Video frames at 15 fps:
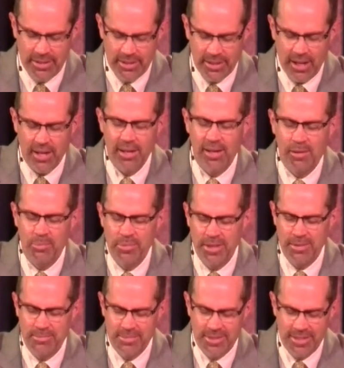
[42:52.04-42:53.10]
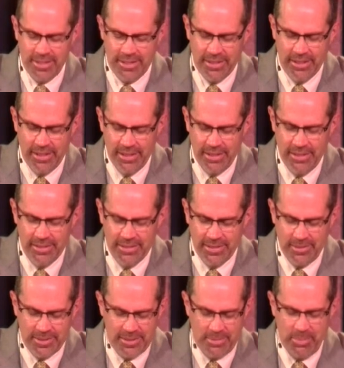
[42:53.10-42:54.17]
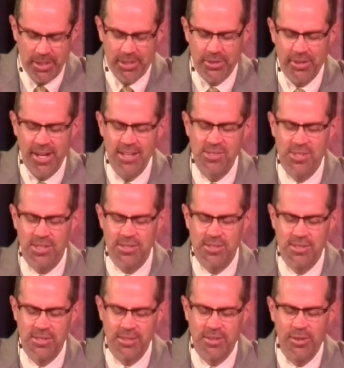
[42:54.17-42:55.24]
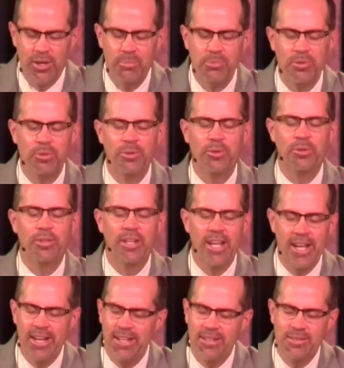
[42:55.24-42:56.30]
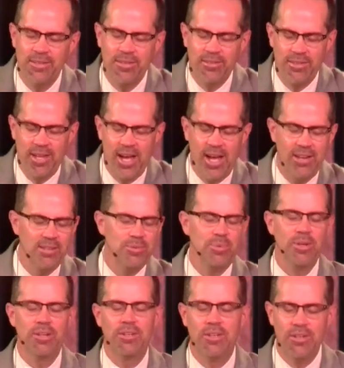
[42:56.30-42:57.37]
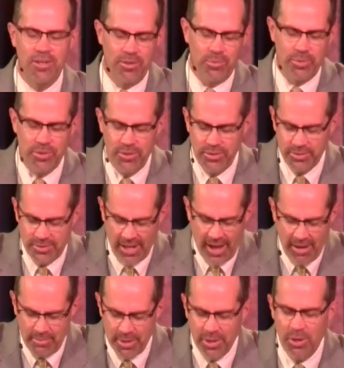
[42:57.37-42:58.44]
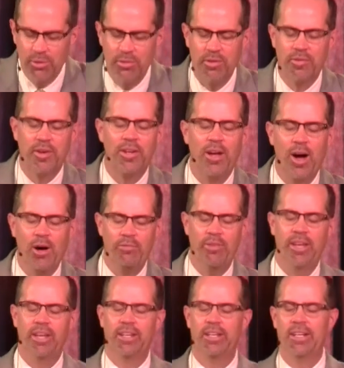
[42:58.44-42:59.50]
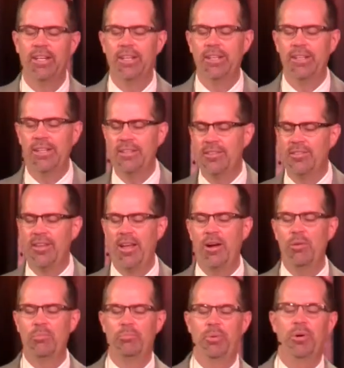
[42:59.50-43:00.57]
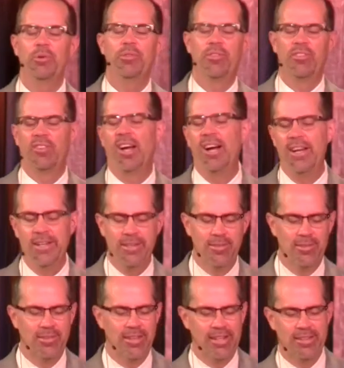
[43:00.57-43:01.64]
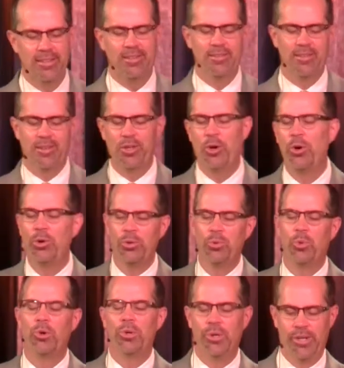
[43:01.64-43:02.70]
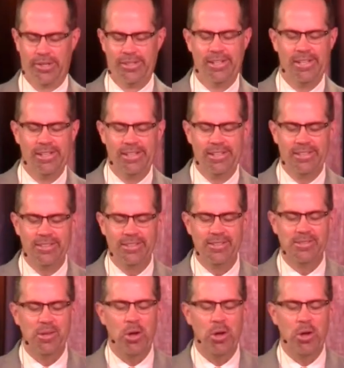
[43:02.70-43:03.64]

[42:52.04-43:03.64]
God, help them to, to, to be courageous, to go up to an older lady and just say, I just want to learn. Would you have me over for coffee? and just help both sides, like there's a Cold War, to just